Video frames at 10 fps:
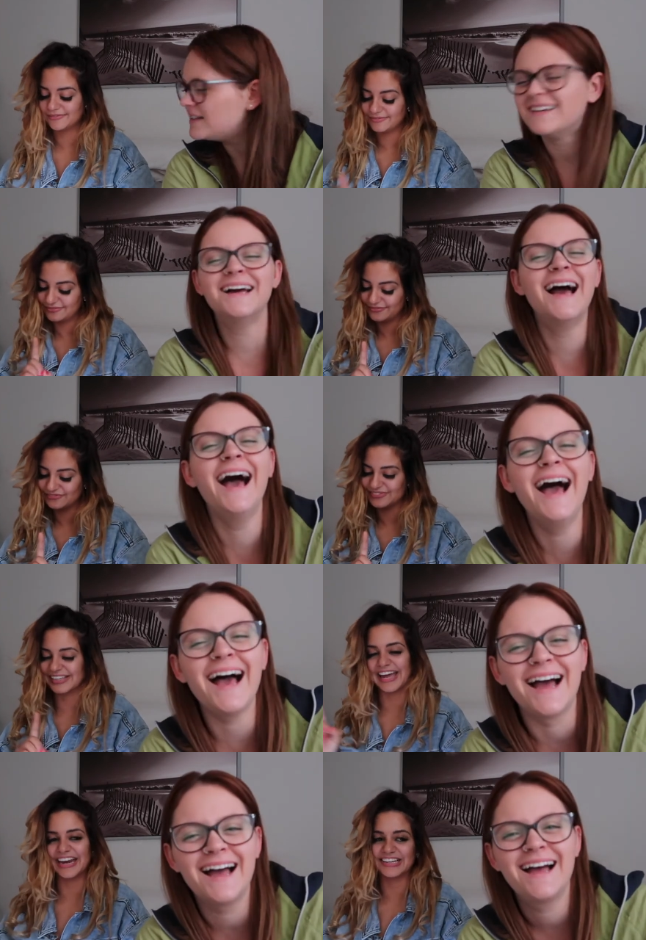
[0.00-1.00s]
Speaker 1: Get
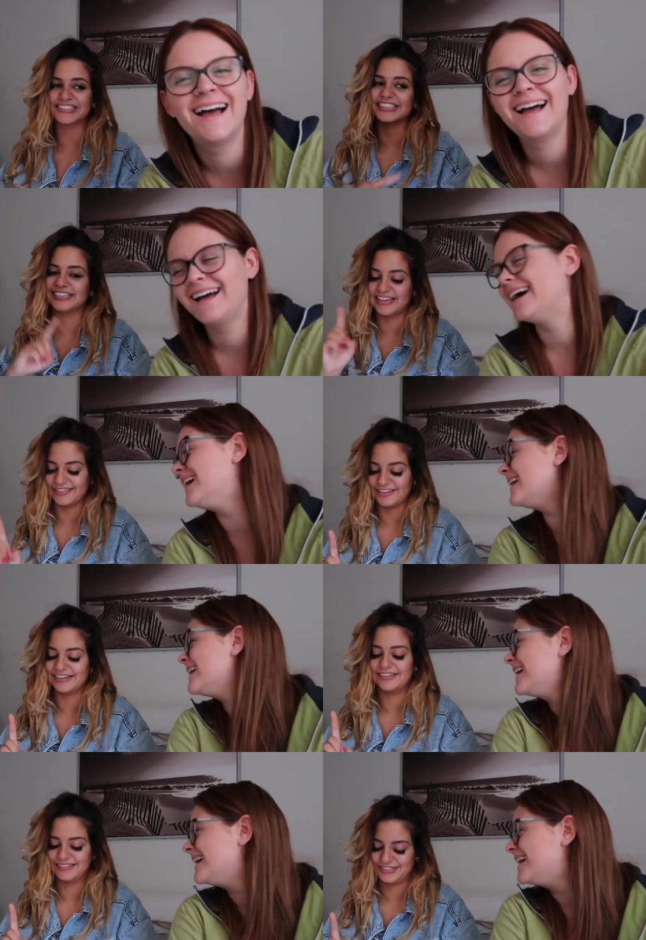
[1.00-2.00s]
it
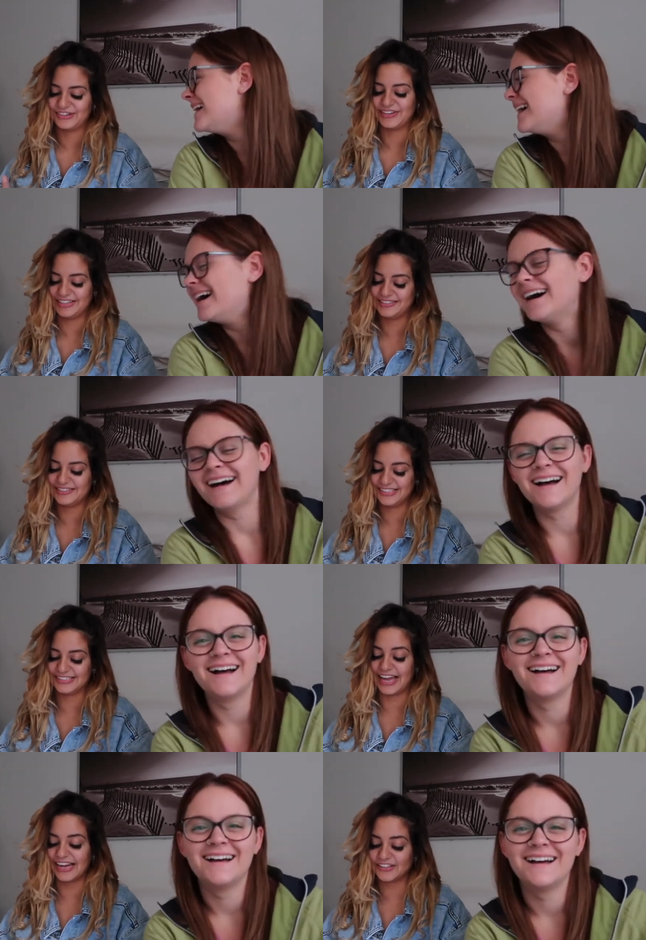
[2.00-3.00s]
together. Okay,
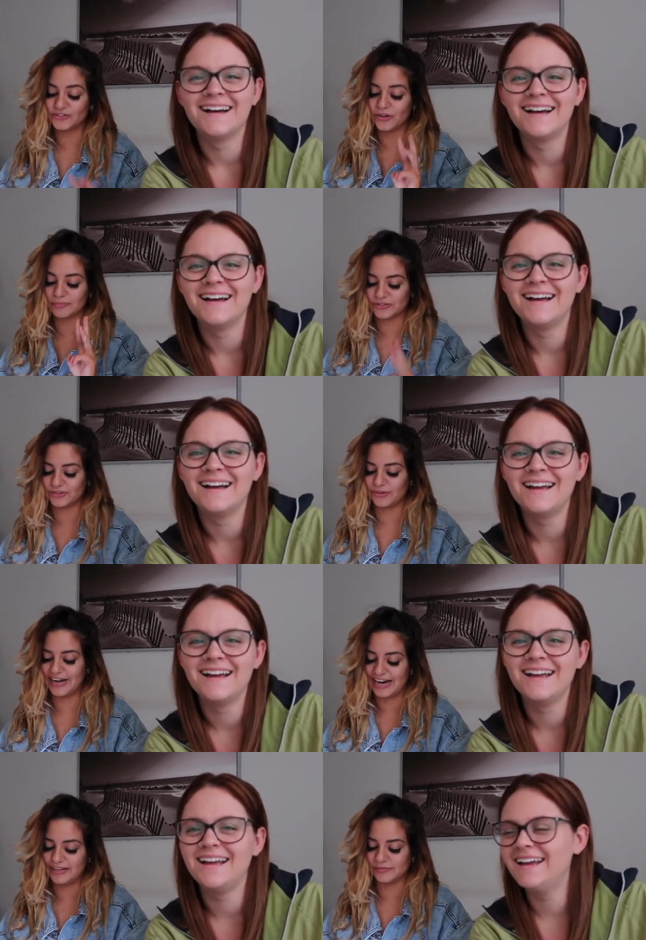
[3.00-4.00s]
sis. I can do up to
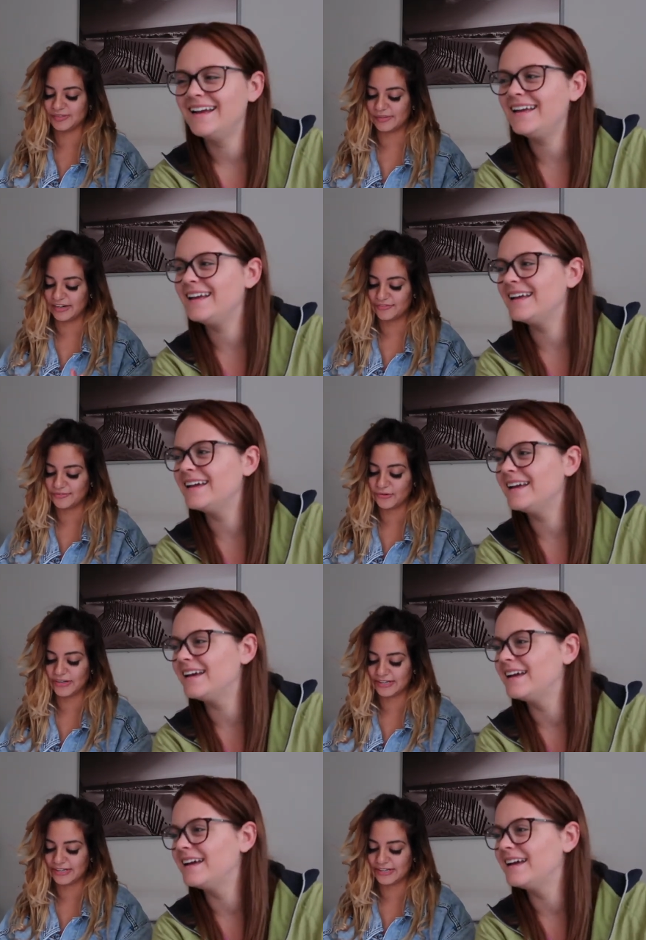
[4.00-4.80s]
three items, but not four.